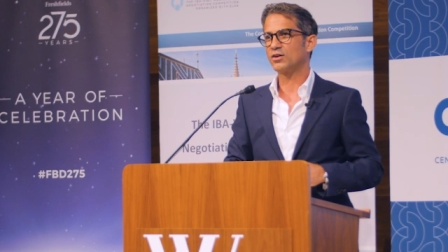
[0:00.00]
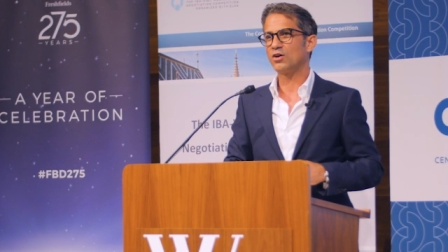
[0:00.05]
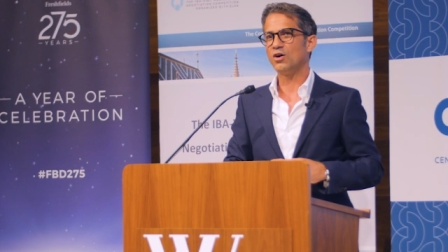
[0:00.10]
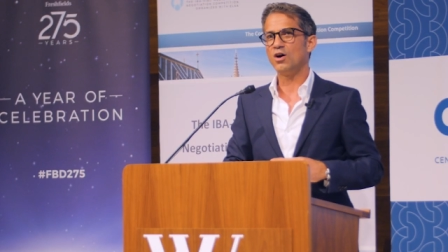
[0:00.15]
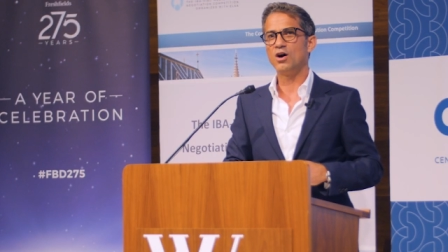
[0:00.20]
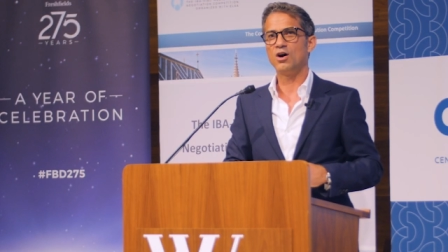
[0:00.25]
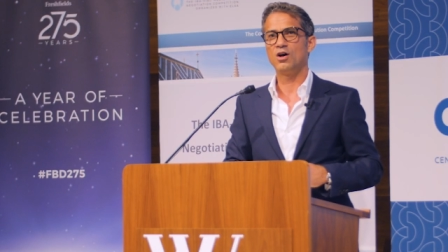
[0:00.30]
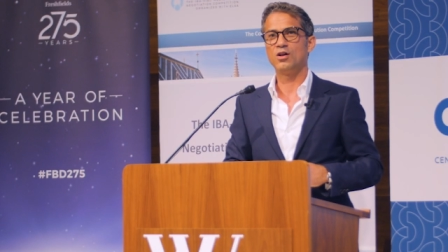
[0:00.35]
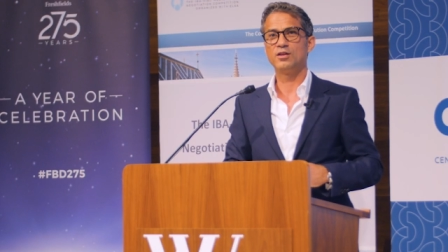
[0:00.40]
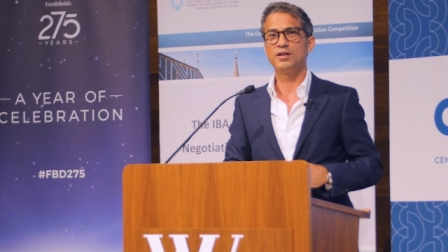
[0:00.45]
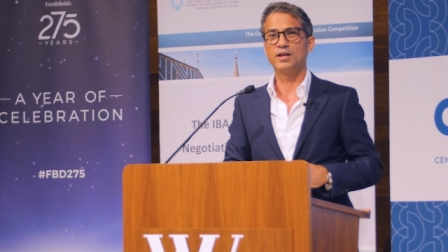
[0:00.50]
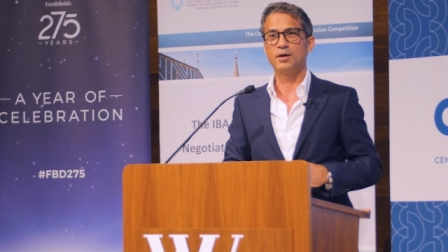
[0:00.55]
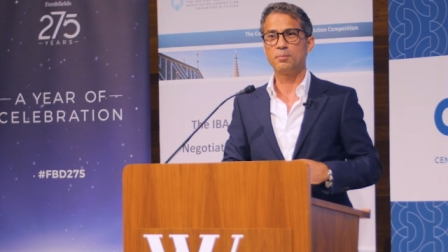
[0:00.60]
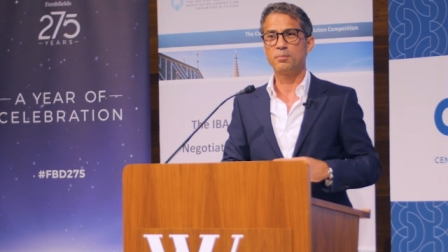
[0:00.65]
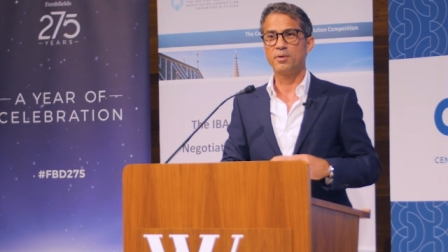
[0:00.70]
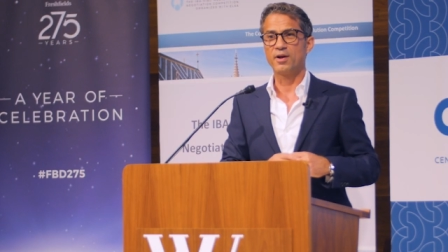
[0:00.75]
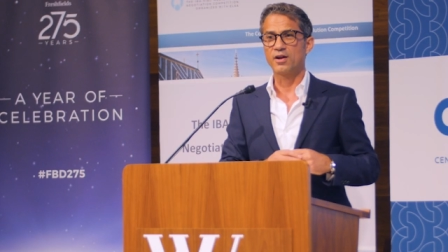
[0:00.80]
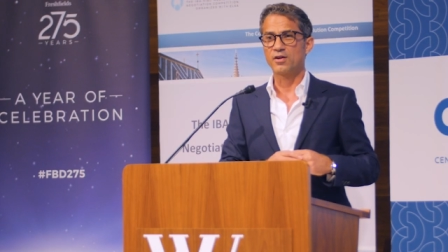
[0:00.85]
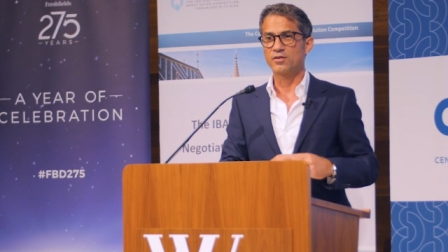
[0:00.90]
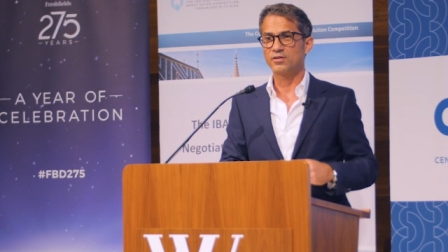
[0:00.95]
call a
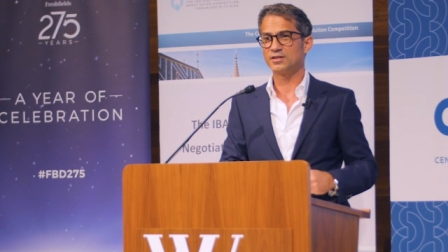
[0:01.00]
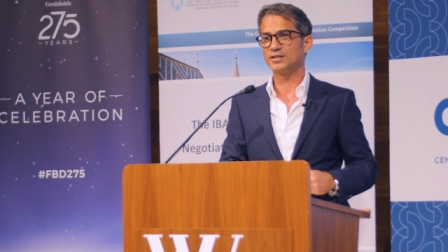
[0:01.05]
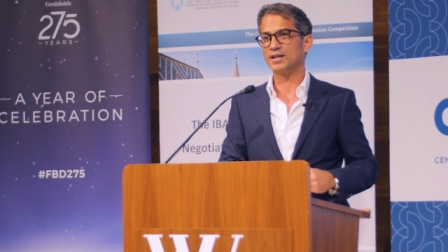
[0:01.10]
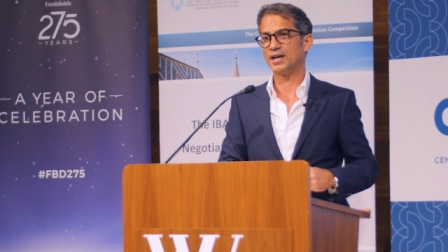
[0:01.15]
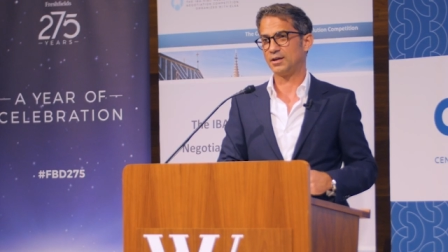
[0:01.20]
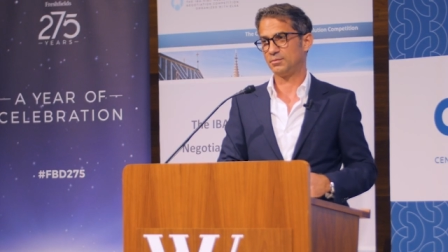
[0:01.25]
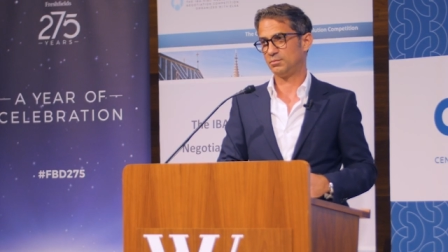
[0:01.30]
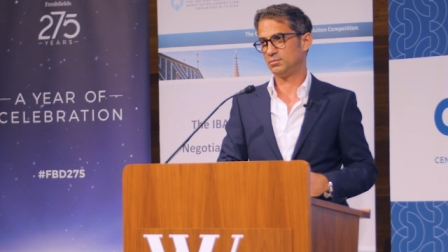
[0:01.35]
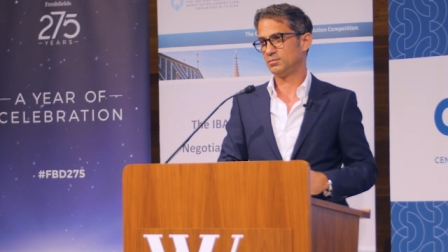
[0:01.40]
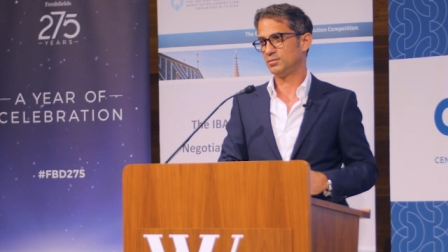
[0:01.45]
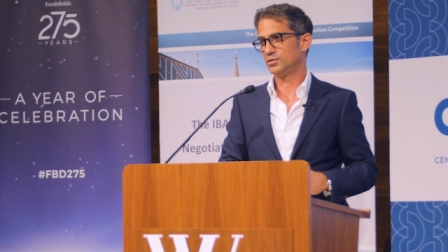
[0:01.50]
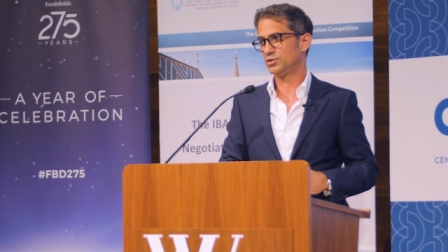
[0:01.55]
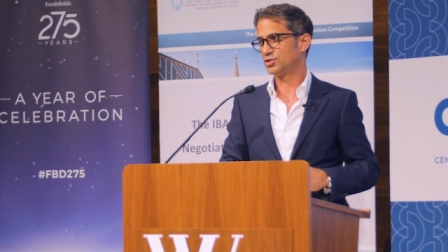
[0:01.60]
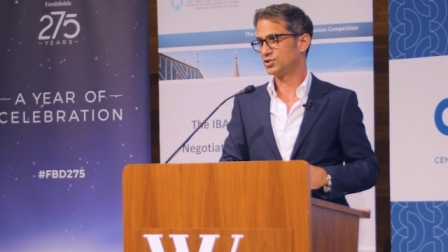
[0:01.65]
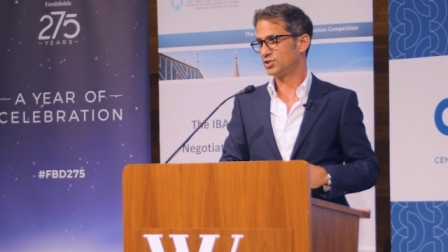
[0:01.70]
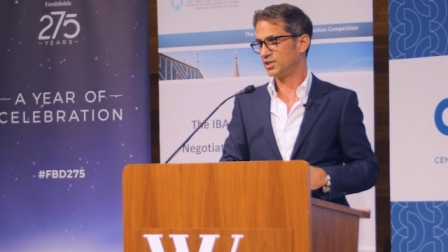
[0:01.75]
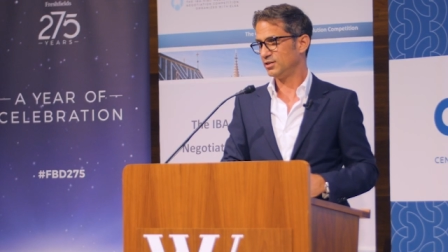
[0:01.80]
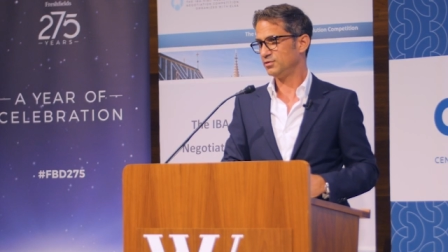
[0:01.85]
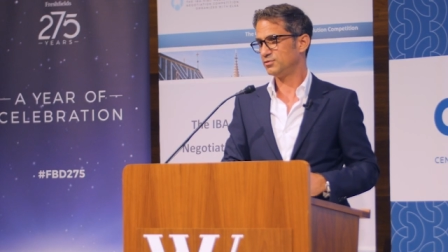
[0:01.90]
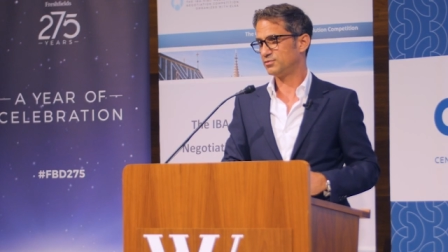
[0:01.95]
paradigm
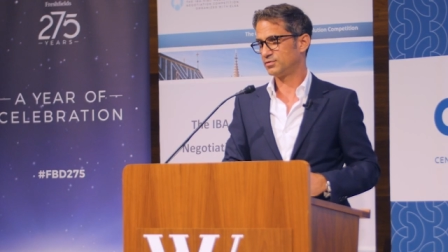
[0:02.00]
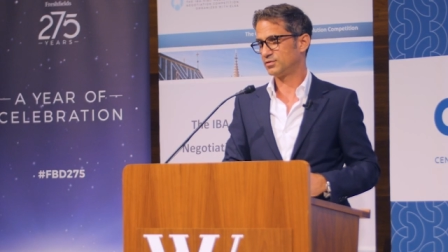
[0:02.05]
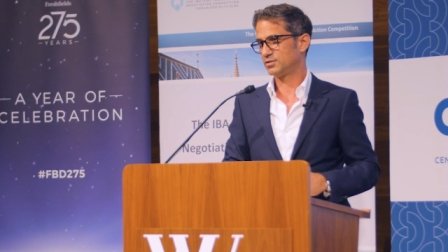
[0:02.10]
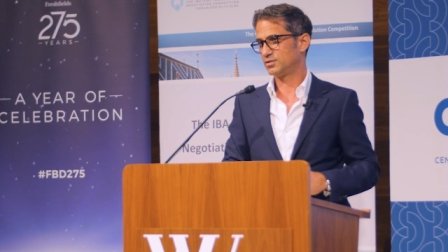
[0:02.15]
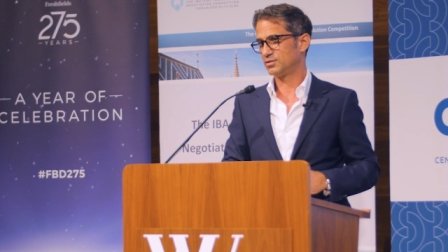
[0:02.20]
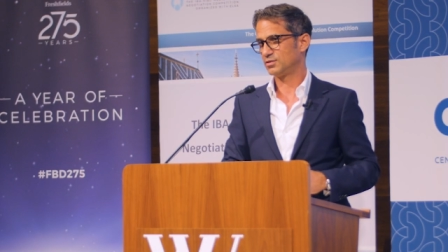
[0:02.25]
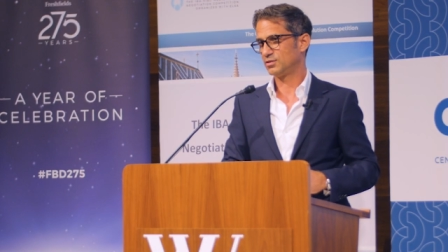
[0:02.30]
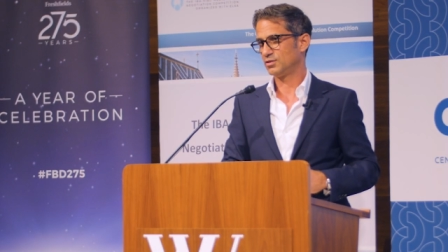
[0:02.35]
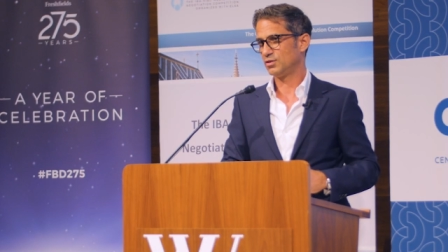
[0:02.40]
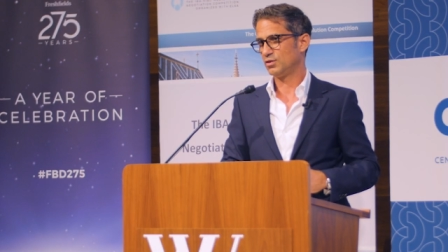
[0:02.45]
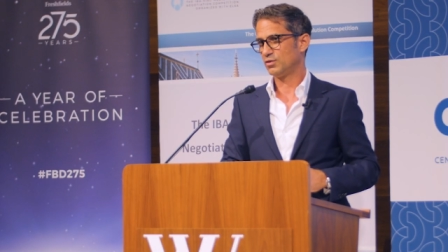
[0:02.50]
shift